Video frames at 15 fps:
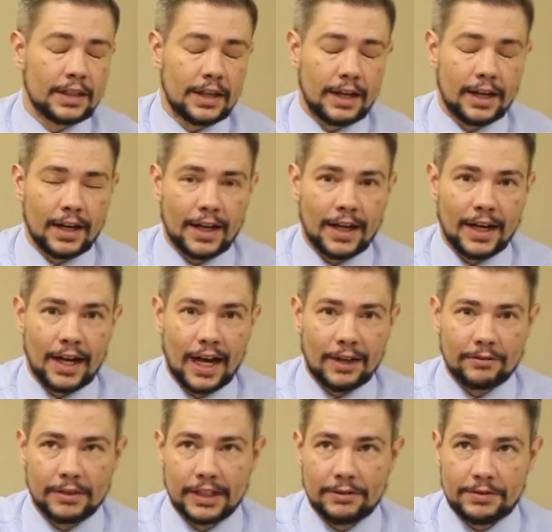Uh,
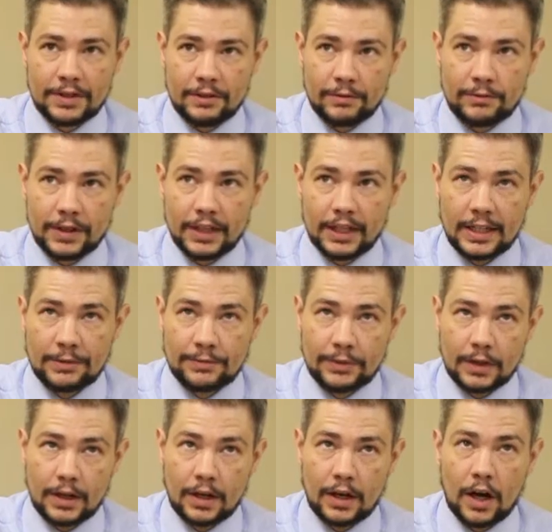I've lived in Philly
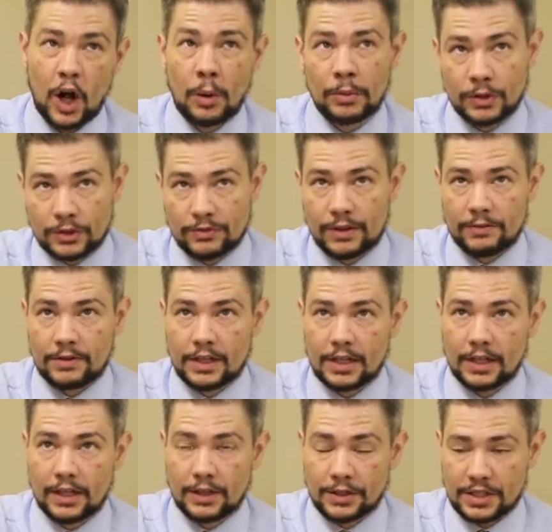for almost
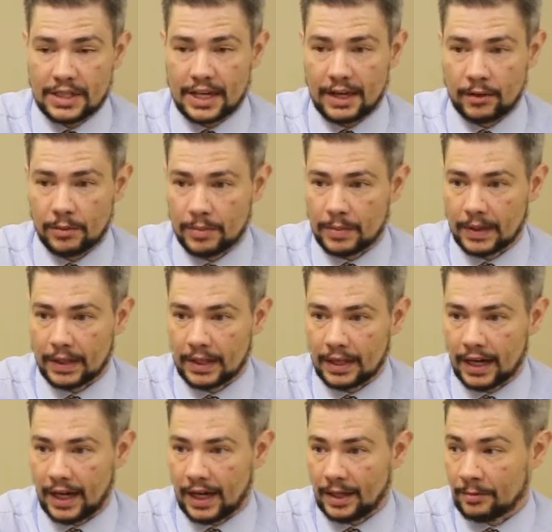fifteen years now, but
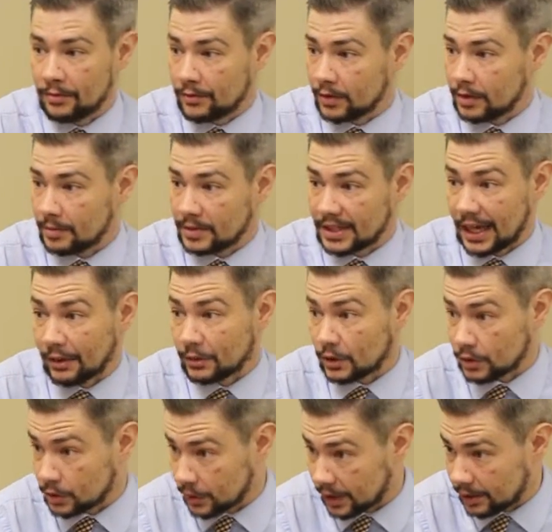I am from South
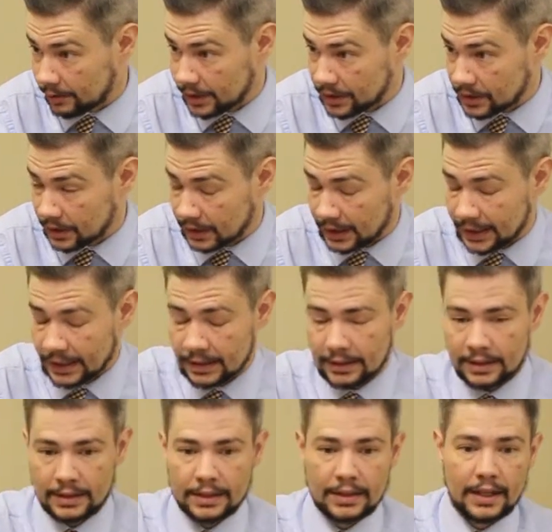Detroit originally.
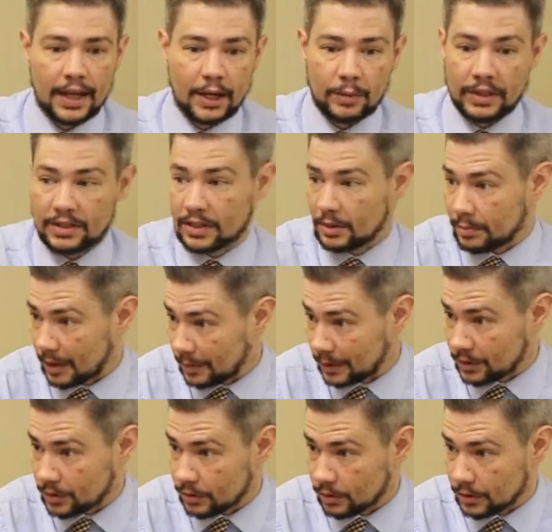I went to the
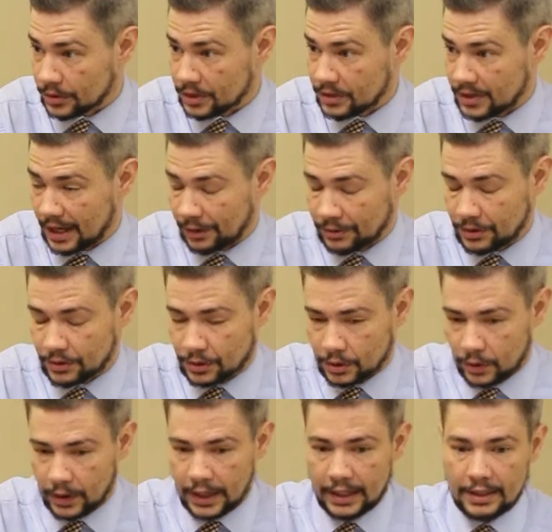public schools in South
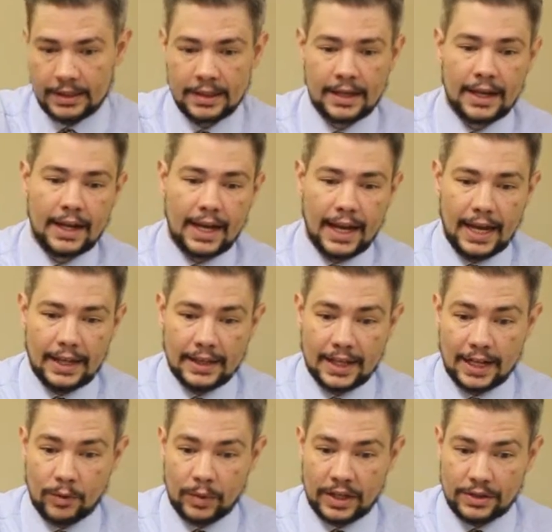Detroit, and then
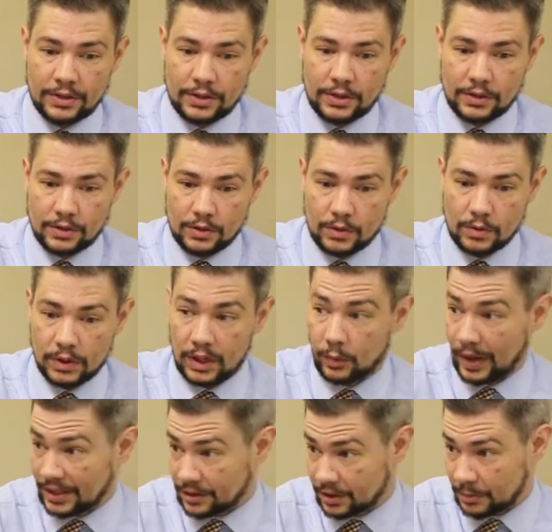I went to school at
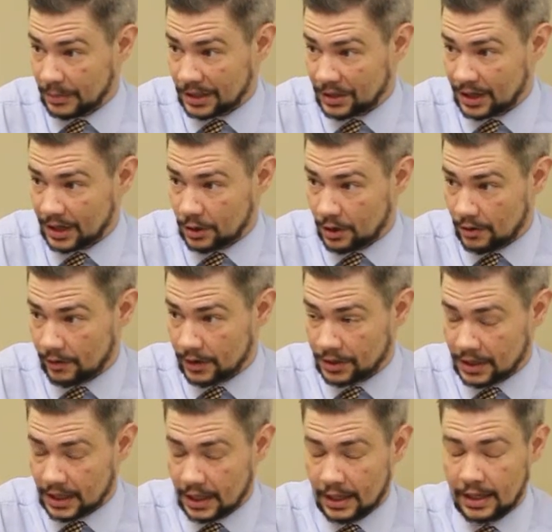Western Michigan
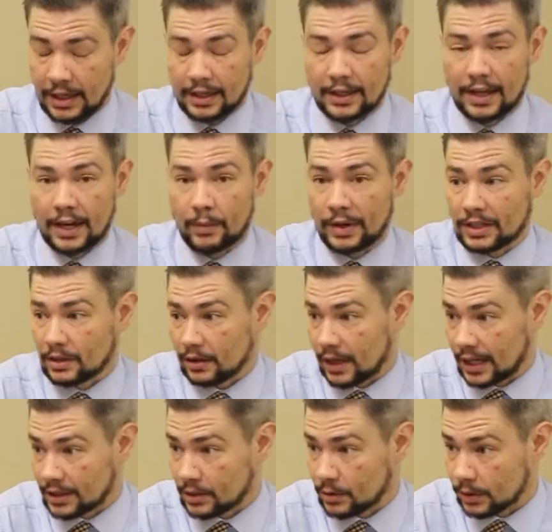University, and then I went to
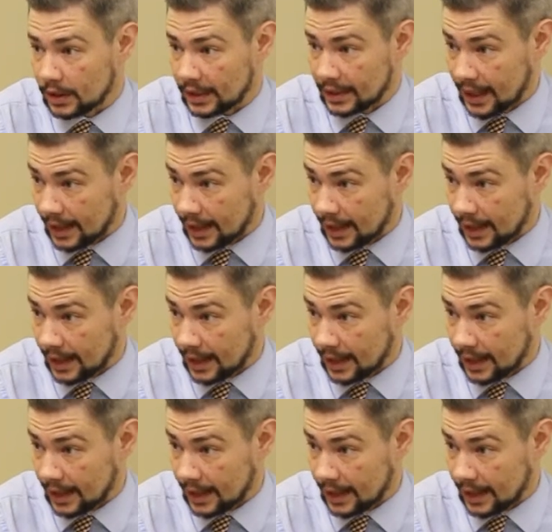law school at